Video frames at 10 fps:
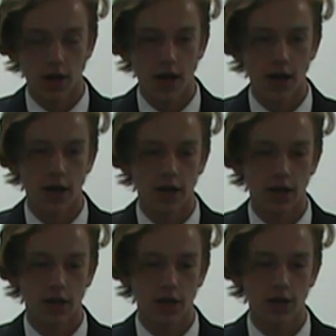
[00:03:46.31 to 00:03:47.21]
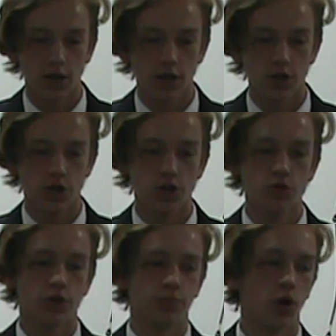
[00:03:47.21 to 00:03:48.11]
And
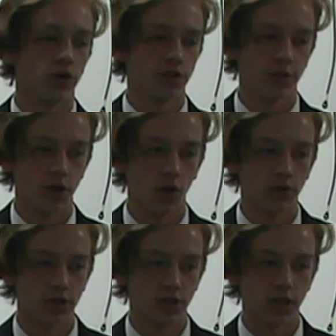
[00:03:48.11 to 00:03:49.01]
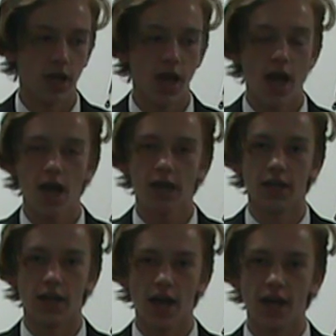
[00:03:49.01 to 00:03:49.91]
you can poke as many holes
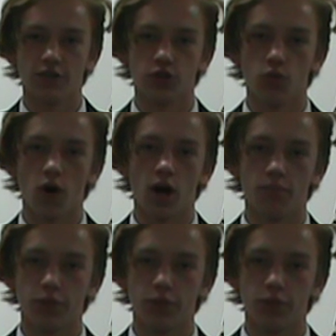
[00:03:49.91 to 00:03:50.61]
in it as you want,